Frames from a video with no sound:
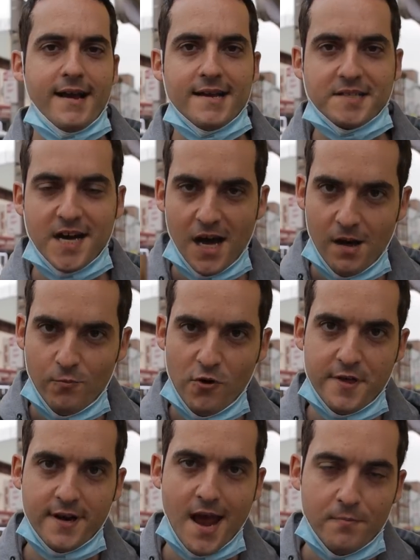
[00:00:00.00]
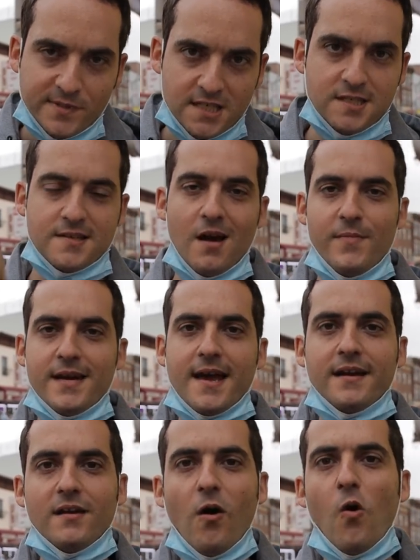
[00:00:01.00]
right, guys, come with an empty stomach
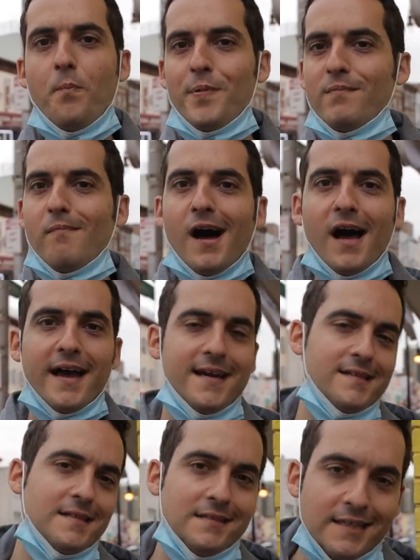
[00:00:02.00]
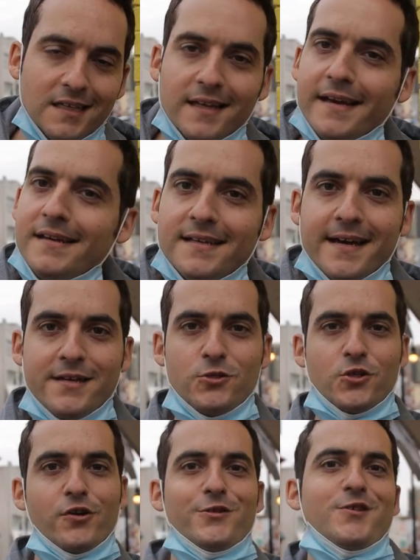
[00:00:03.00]
and an open mind. Little India in
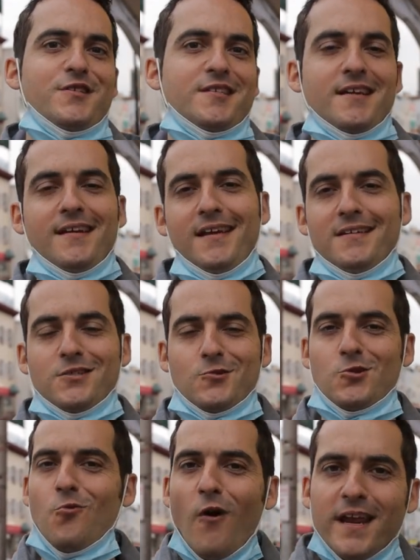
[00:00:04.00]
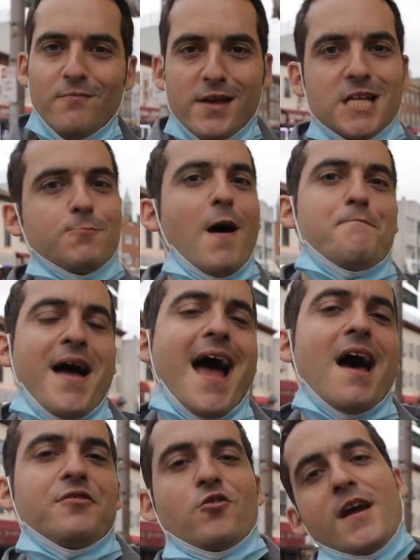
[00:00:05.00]
Jersey City, just 20 minutes by
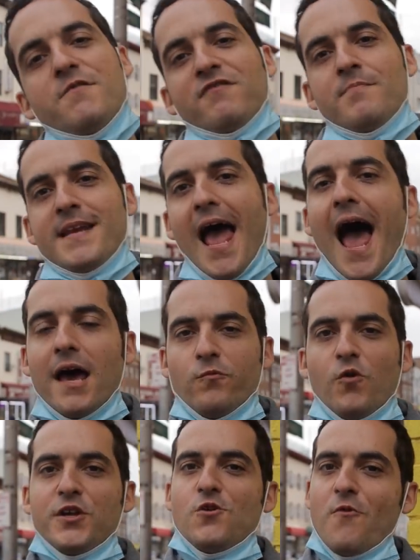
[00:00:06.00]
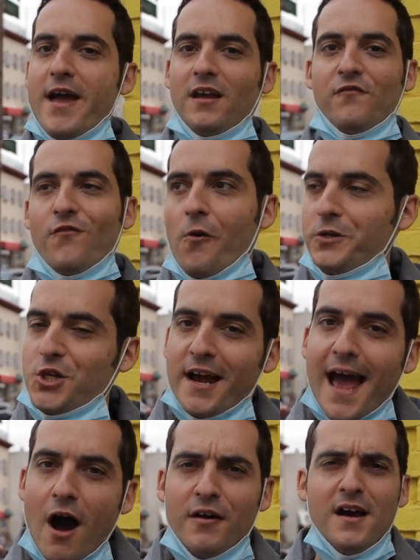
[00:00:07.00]
PATH train from Manhattan. What are you waiting for?
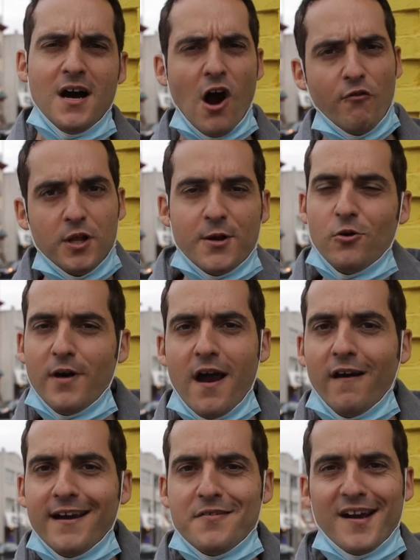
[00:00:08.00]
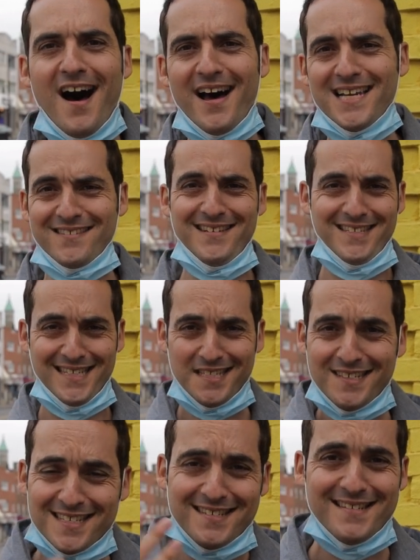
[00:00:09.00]
Check out a really cool area that honestly
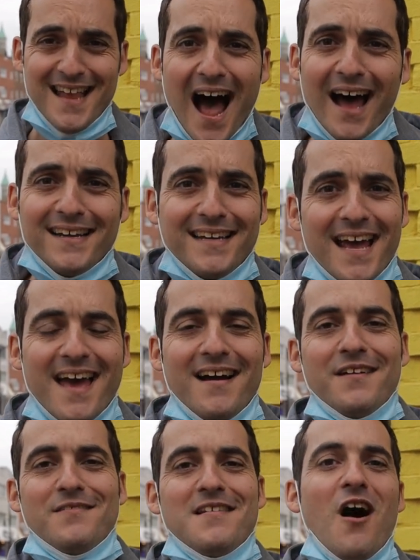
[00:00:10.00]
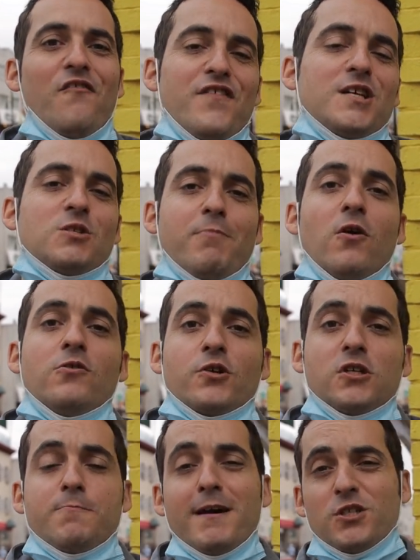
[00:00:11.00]
just does not get enough
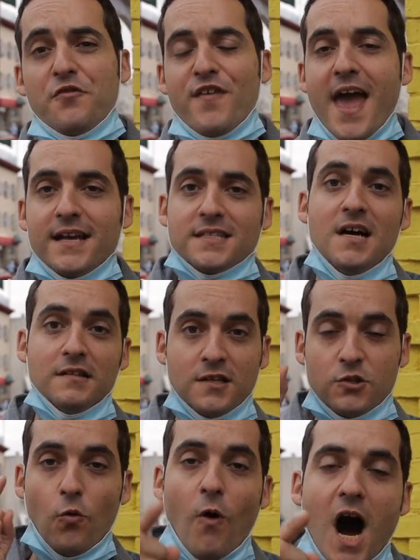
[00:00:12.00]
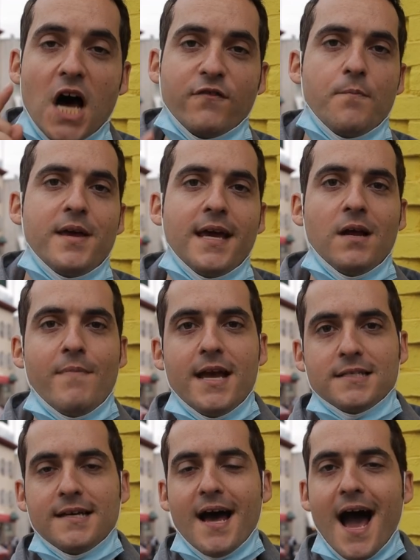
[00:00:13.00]
exposure. Special thanks to Dewan for being an
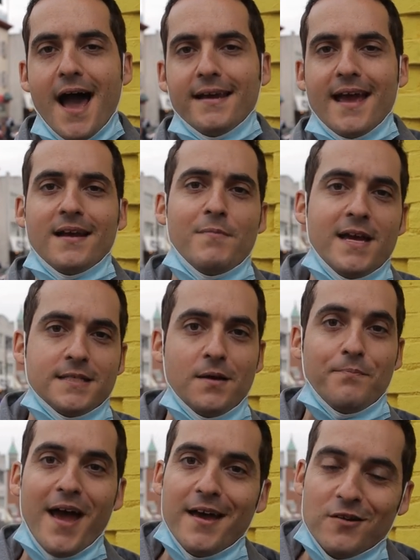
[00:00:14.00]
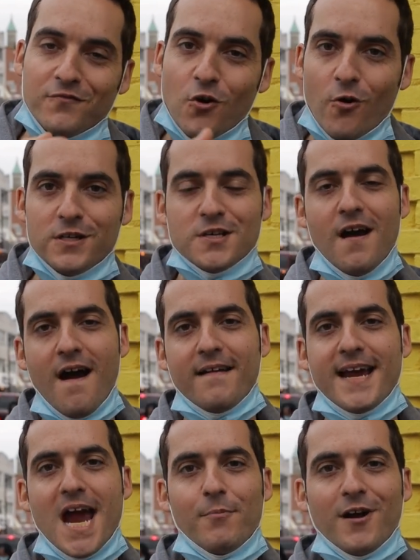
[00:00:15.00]
amazing guide and amazing Ben, of course,
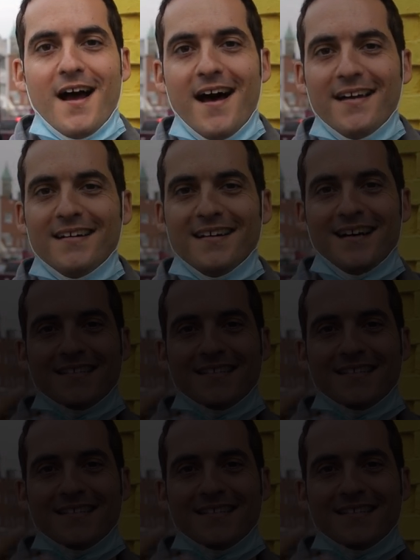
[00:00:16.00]
our camera guy.